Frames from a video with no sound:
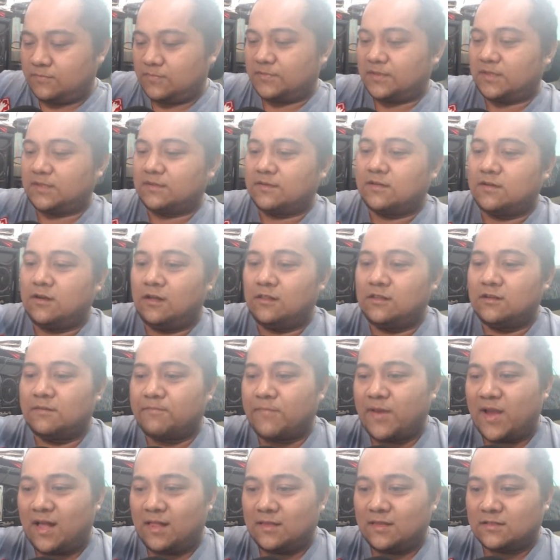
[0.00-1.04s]
color
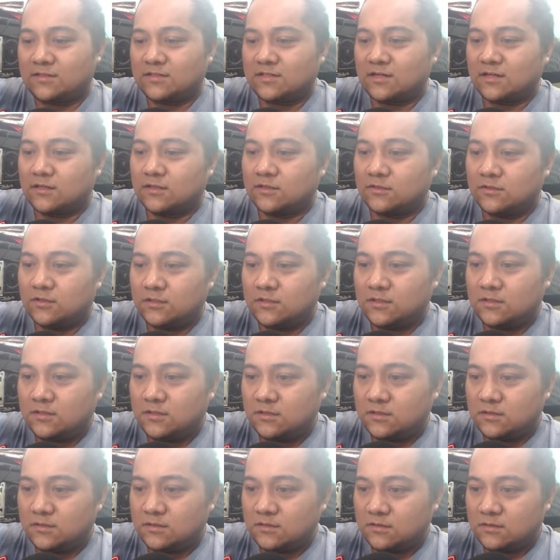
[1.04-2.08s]
palettes are good.
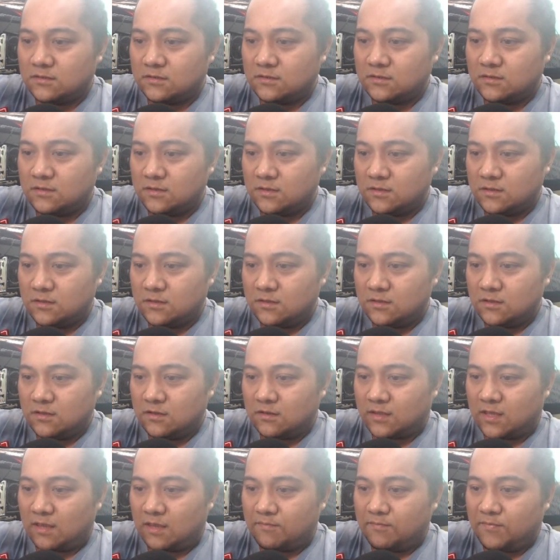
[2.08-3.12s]

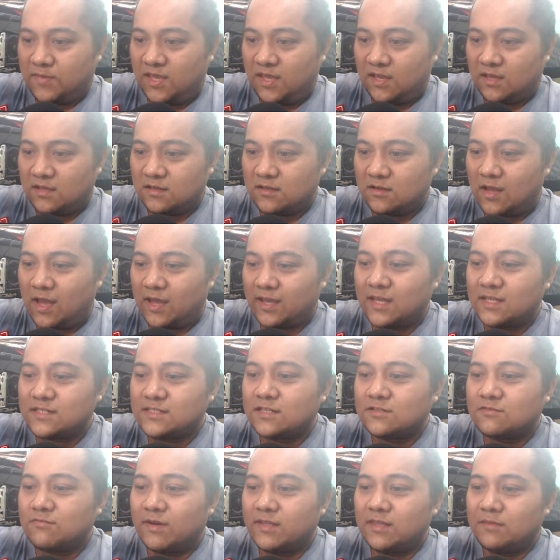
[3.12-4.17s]
Okay, P. I guess
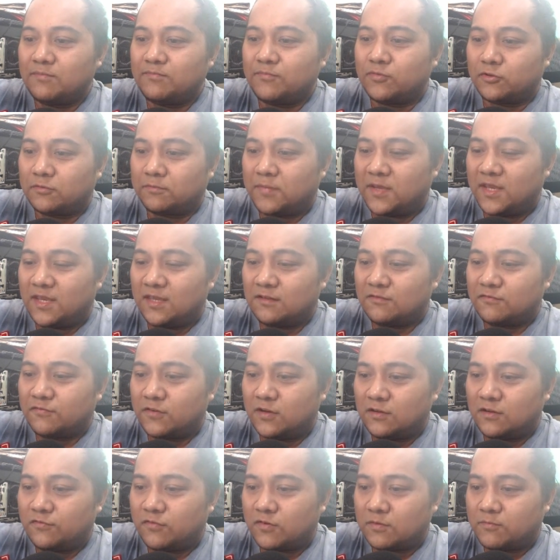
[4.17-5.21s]
that's why they put P in
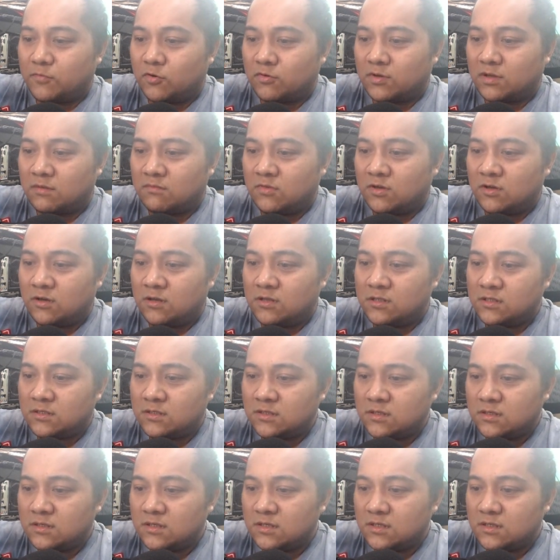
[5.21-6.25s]
front for Pokemon.
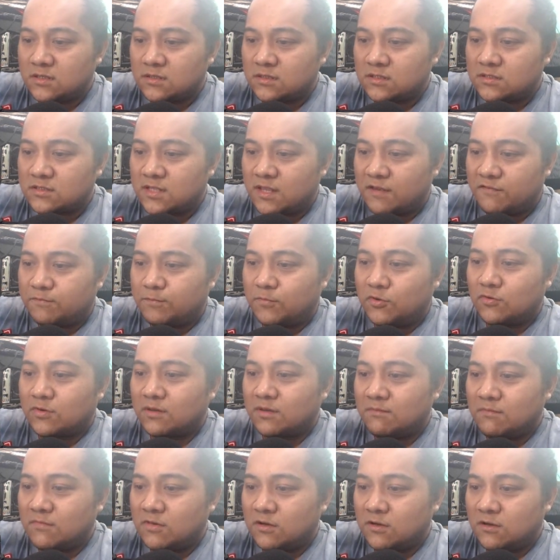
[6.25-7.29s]
Does it have
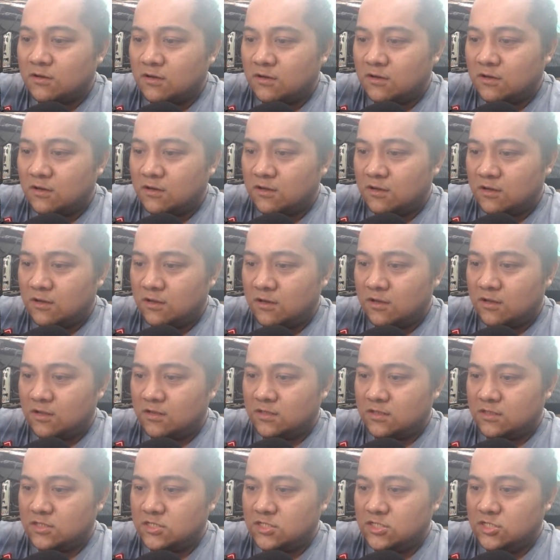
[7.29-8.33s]

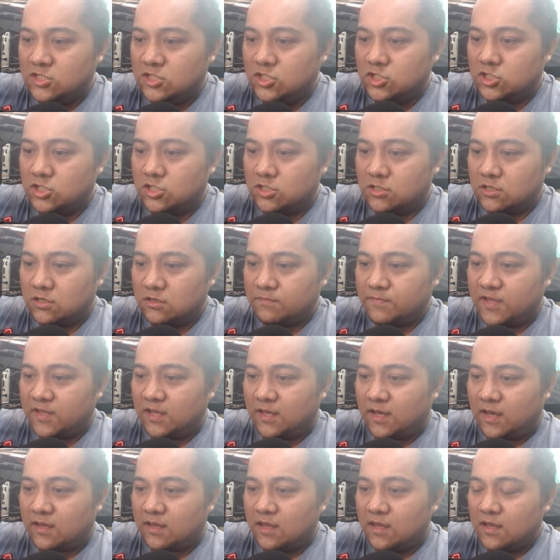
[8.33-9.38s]
Pokemon? P.
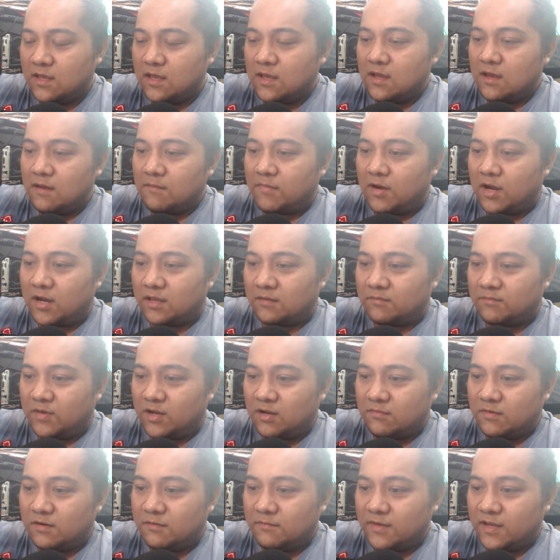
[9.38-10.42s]
Pocket
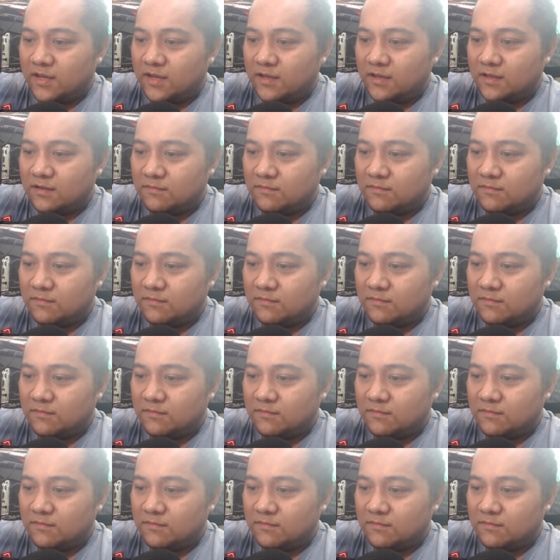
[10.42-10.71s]
Bomberman.